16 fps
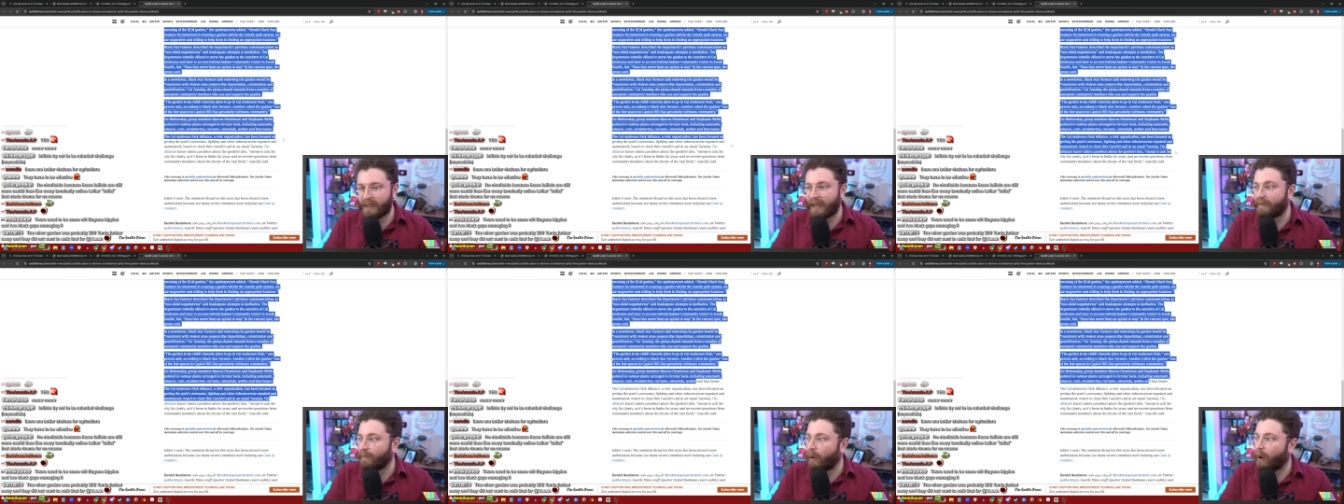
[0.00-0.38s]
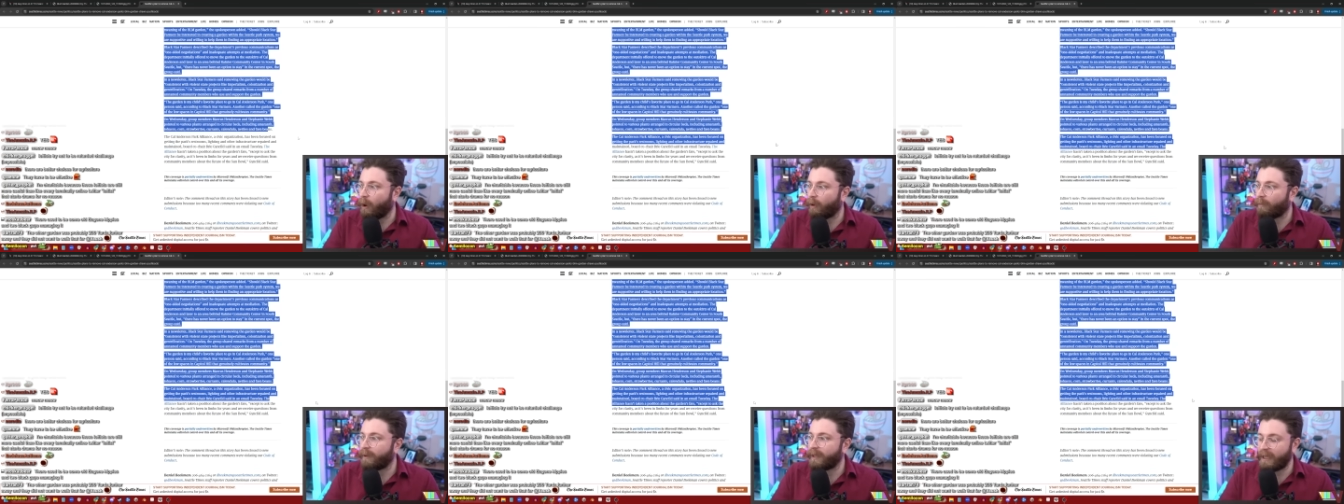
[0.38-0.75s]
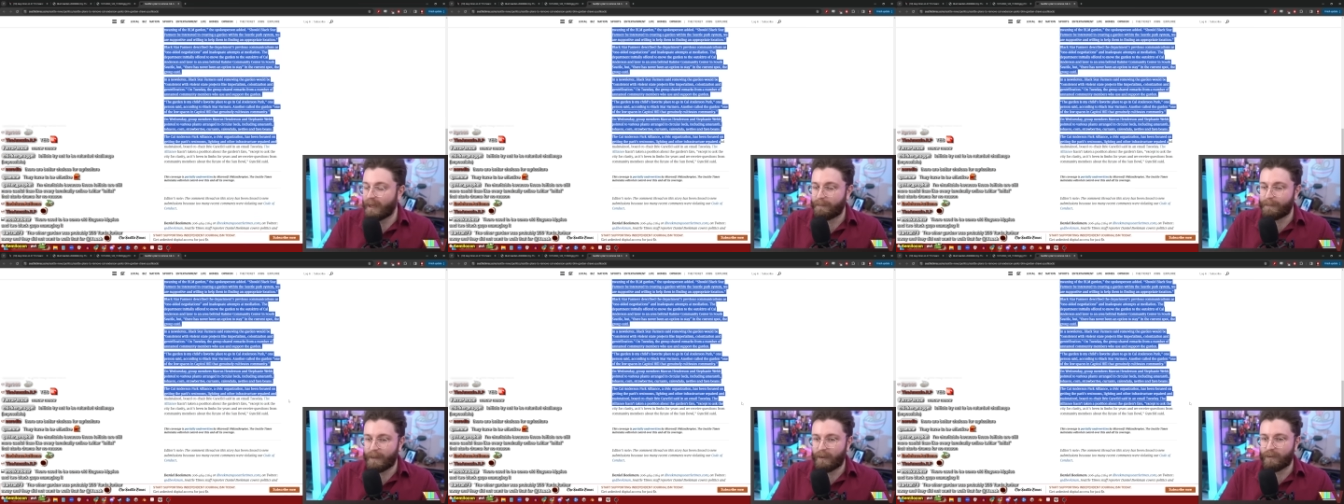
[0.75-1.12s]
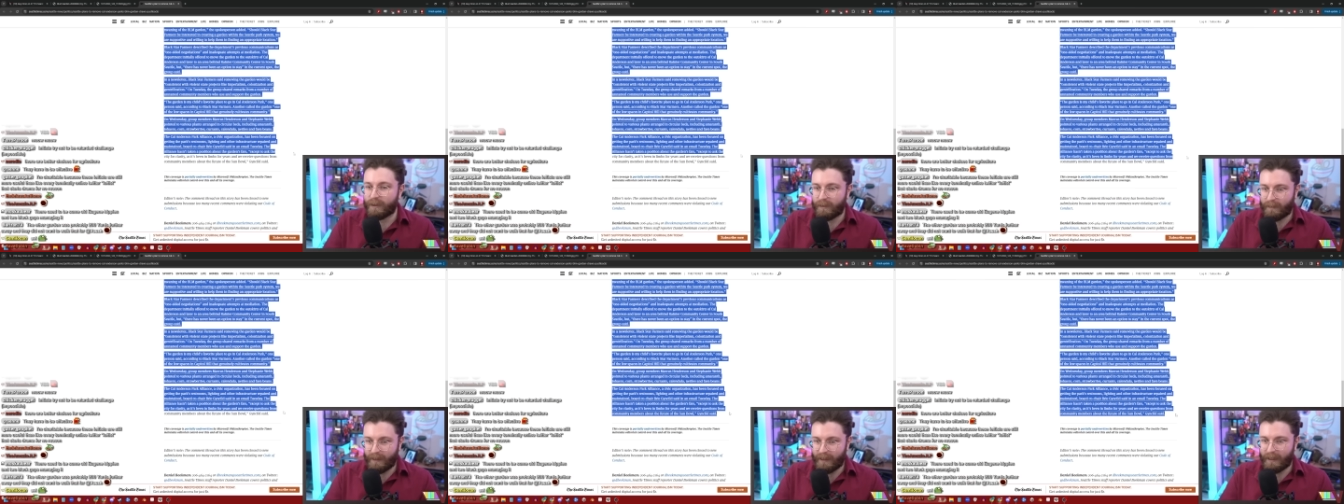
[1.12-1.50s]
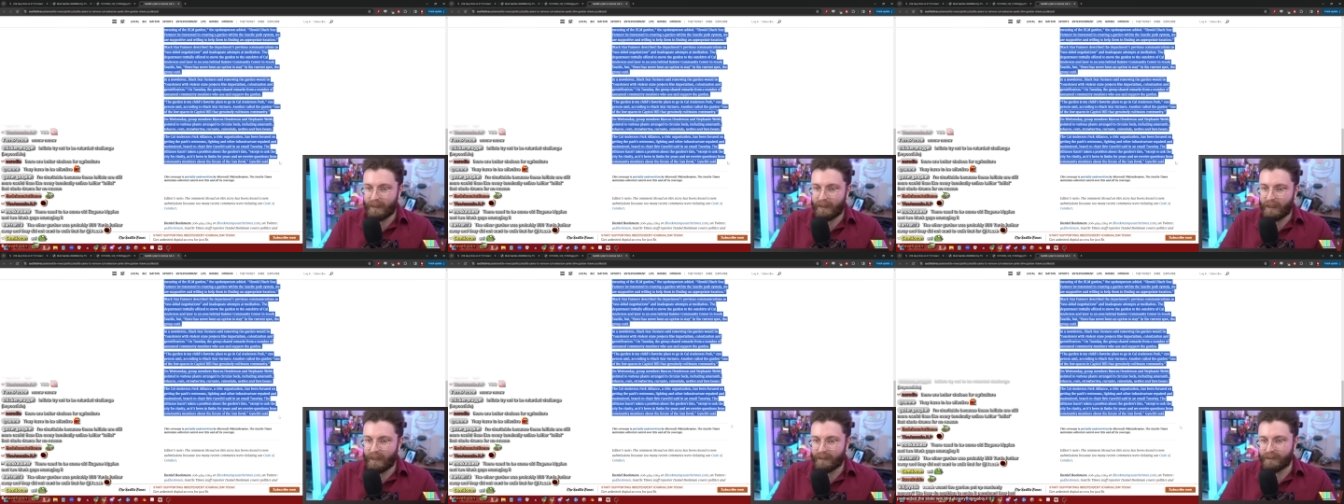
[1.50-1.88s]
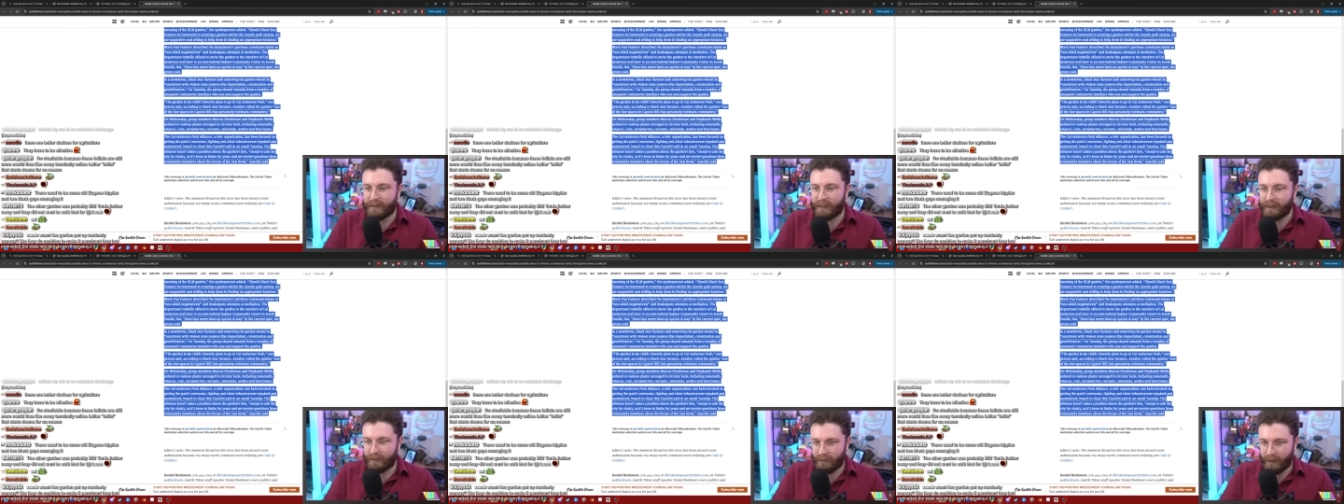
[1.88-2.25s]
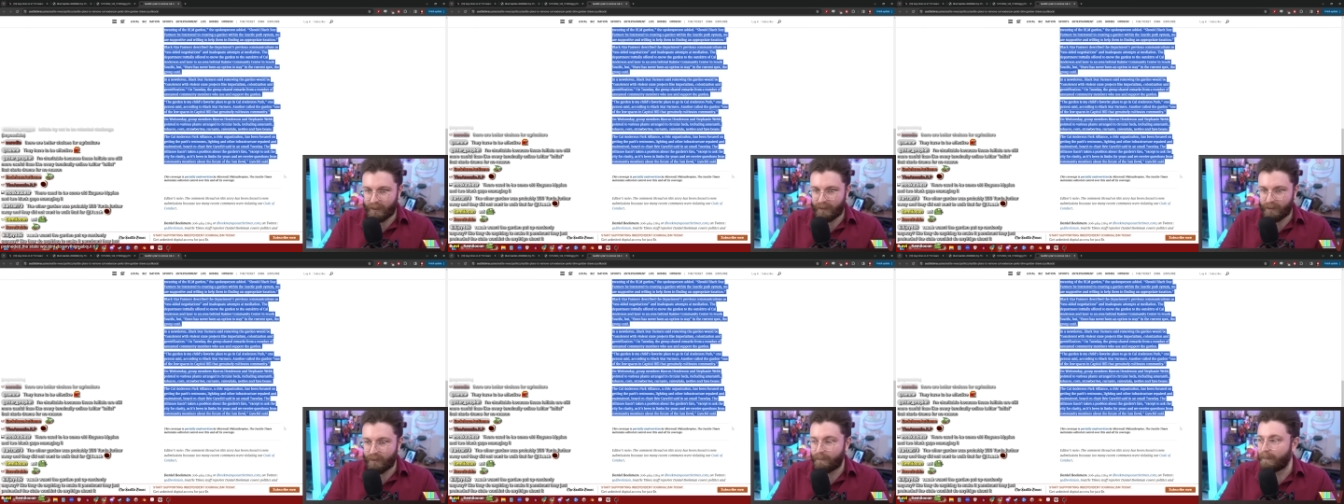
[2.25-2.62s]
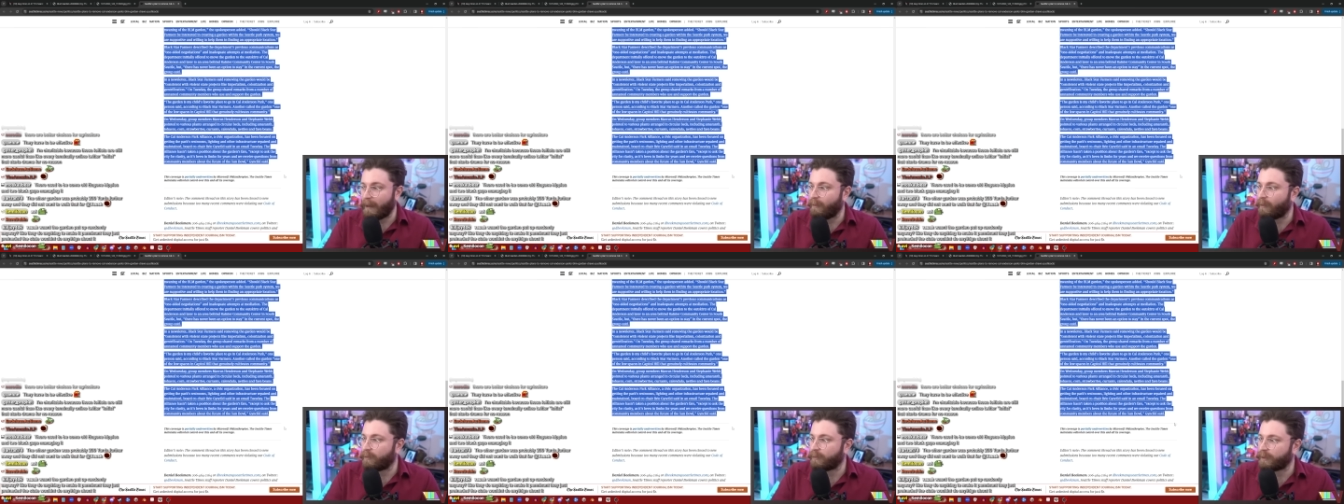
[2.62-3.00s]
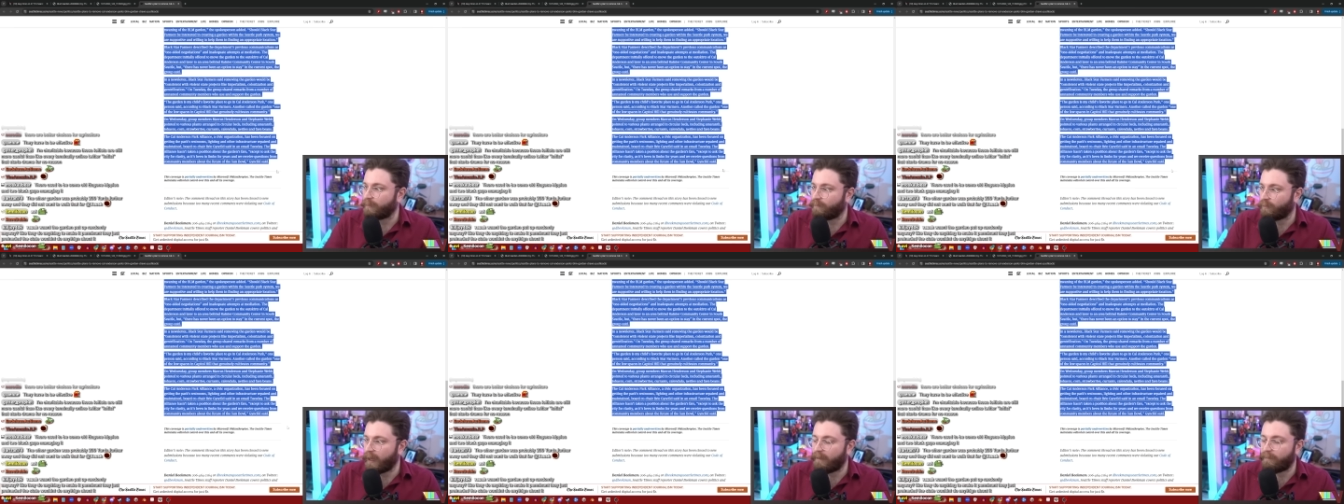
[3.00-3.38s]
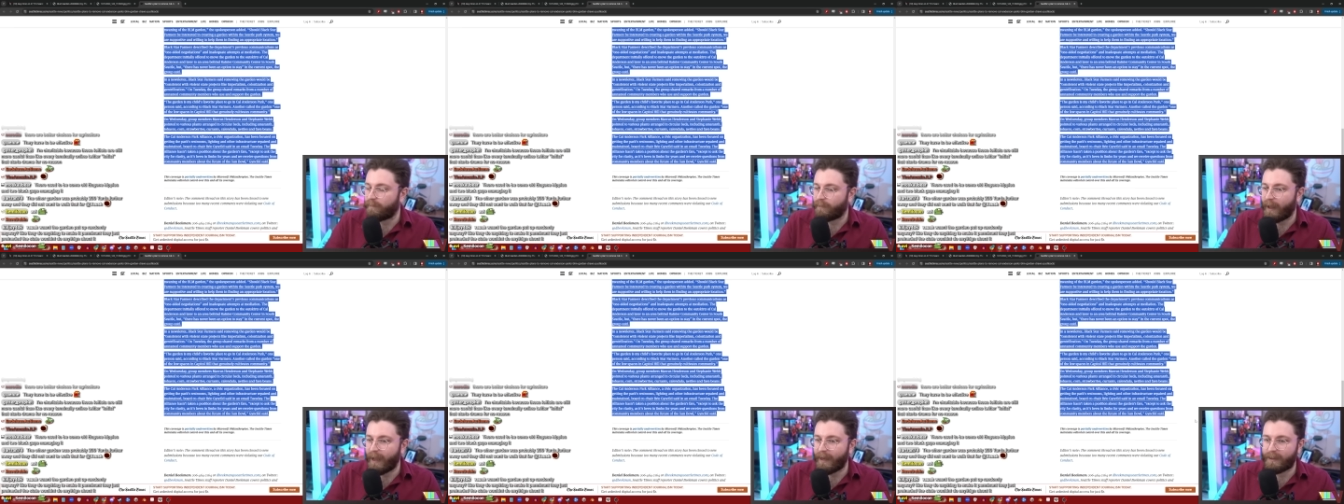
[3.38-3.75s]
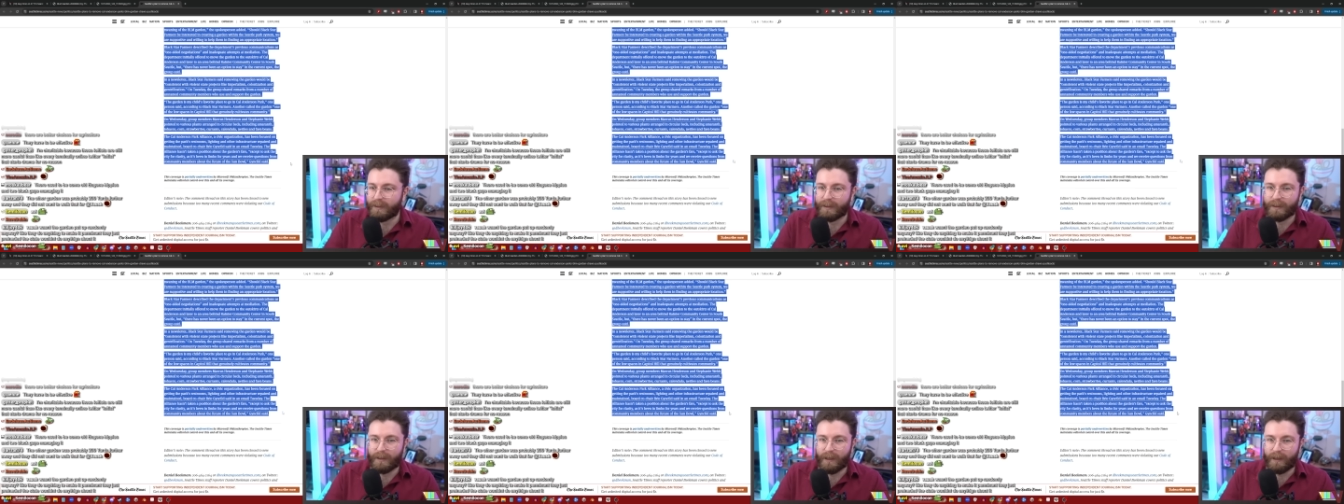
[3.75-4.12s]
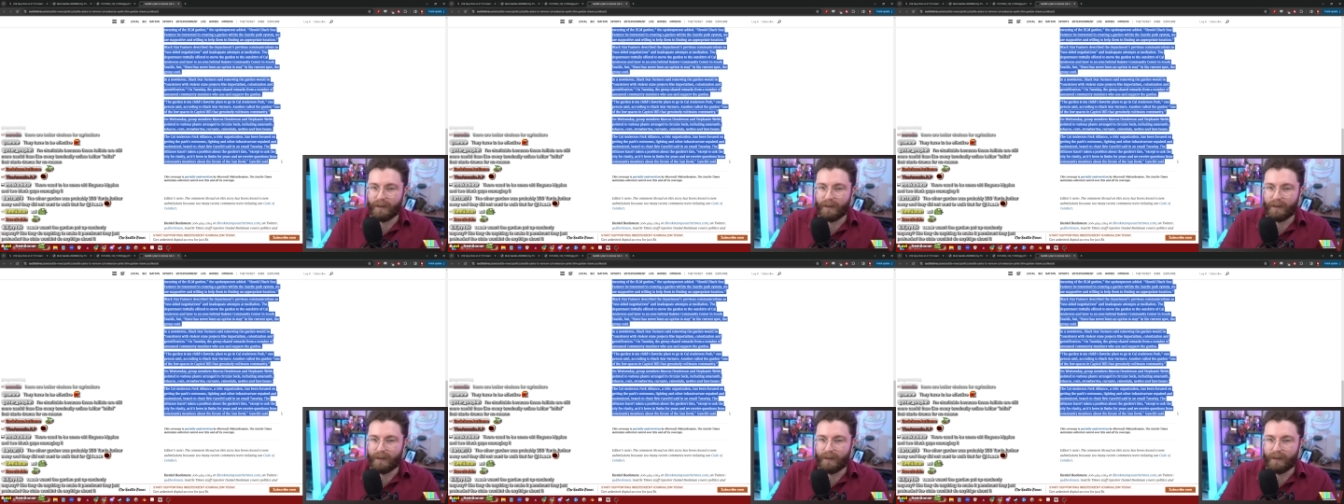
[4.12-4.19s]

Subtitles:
they have already appeared to me as like the bearers of red flags,